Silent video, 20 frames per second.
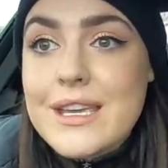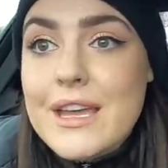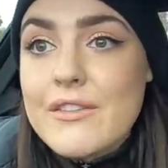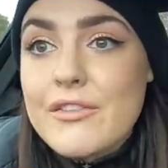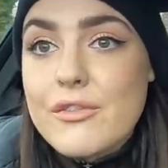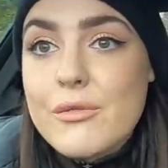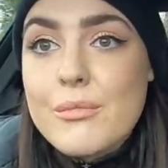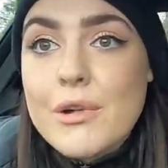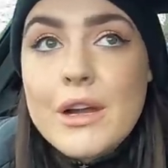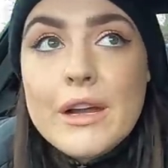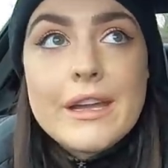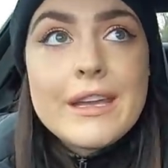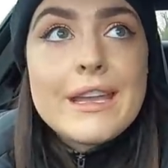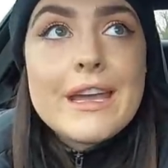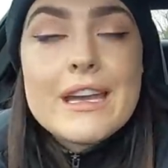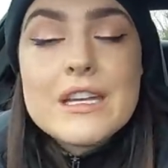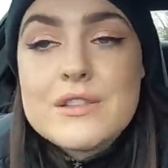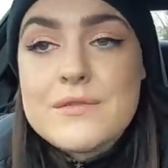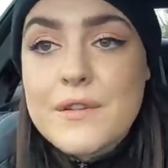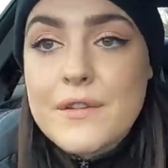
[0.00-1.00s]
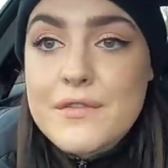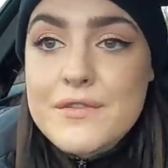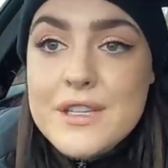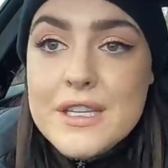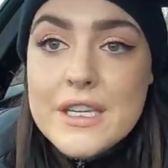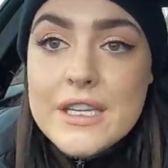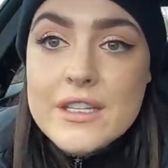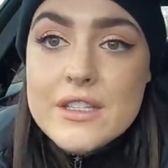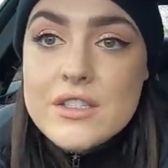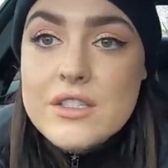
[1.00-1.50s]
get for my
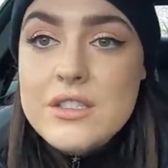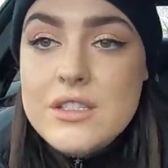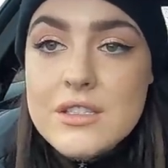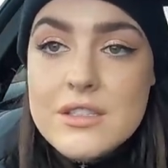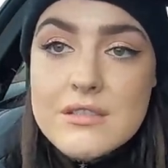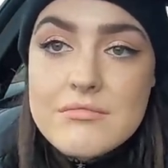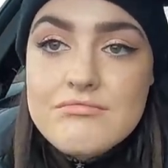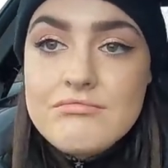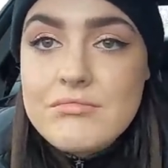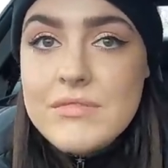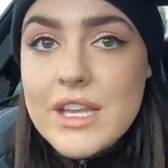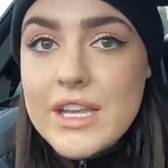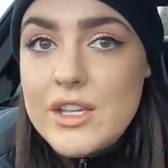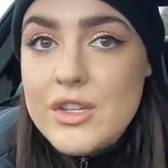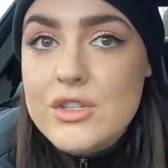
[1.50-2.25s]
S15.